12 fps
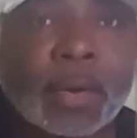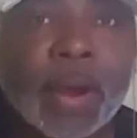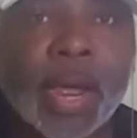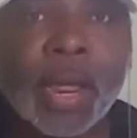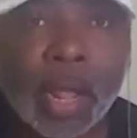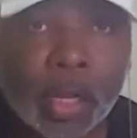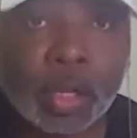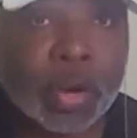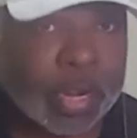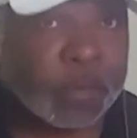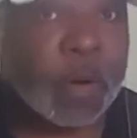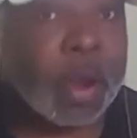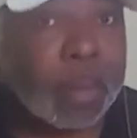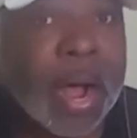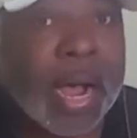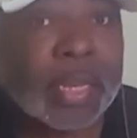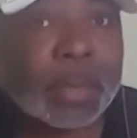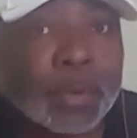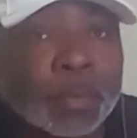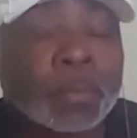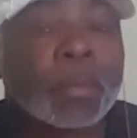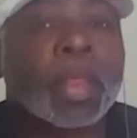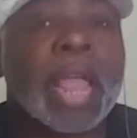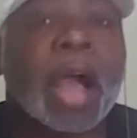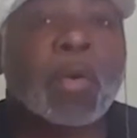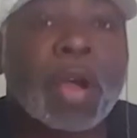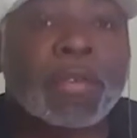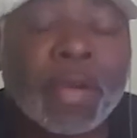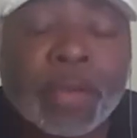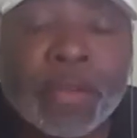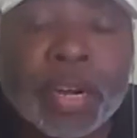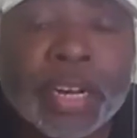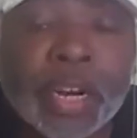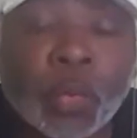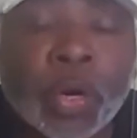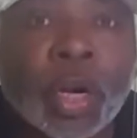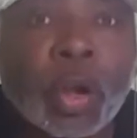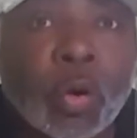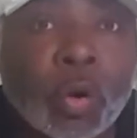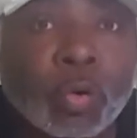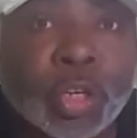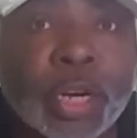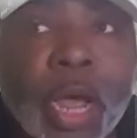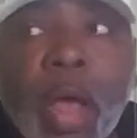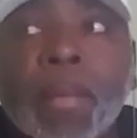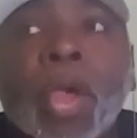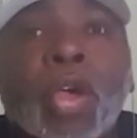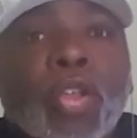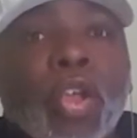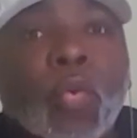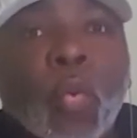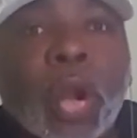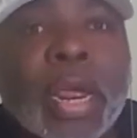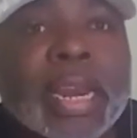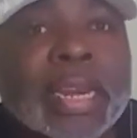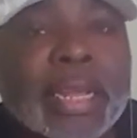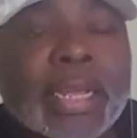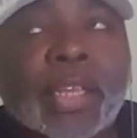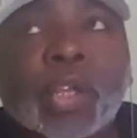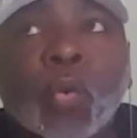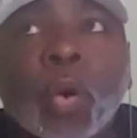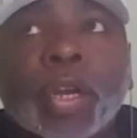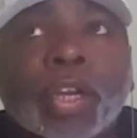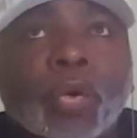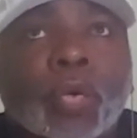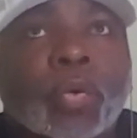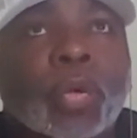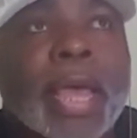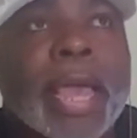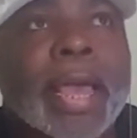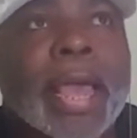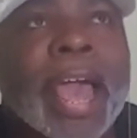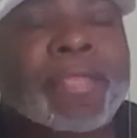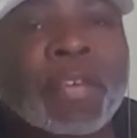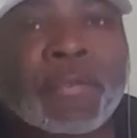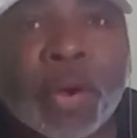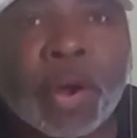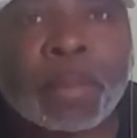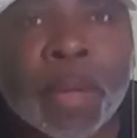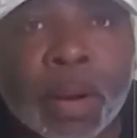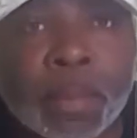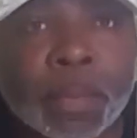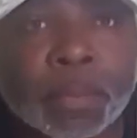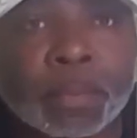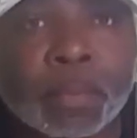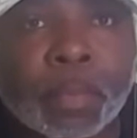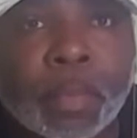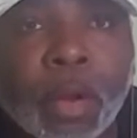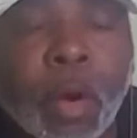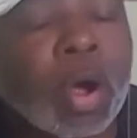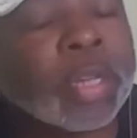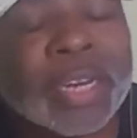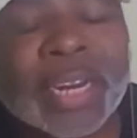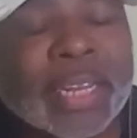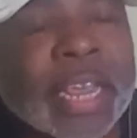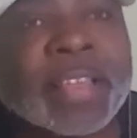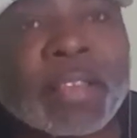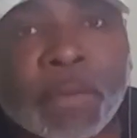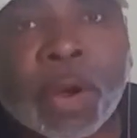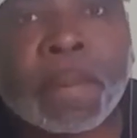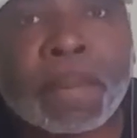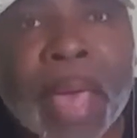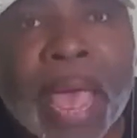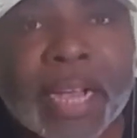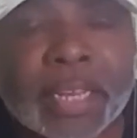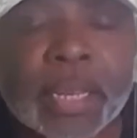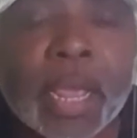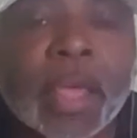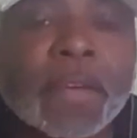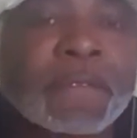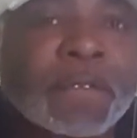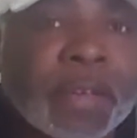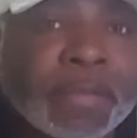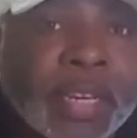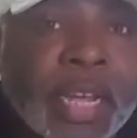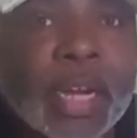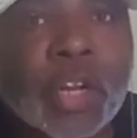it, right? So that's very possible. However, if you're dealing with a local shop, you want to at least, you want to do at the very minimum, or let's say at the very max, 15